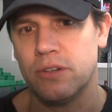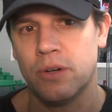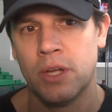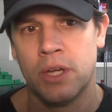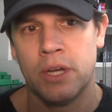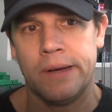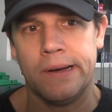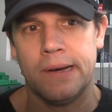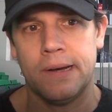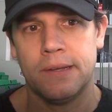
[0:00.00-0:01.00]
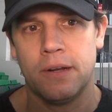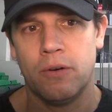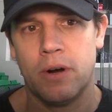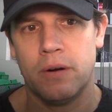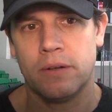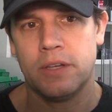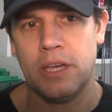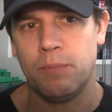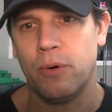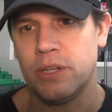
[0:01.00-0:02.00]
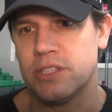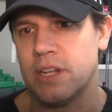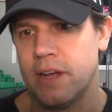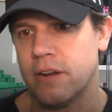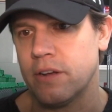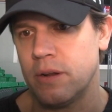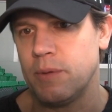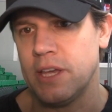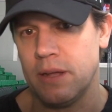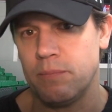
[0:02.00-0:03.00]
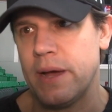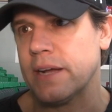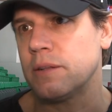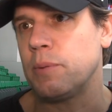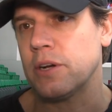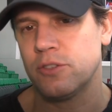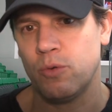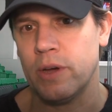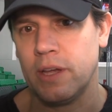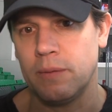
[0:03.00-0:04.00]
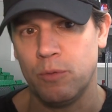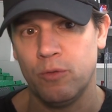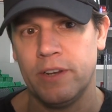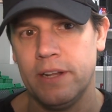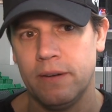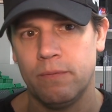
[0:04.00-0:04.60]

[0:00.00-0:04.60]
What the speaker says: So, our key points tonight are going to be getting back the pucks quick and moving it.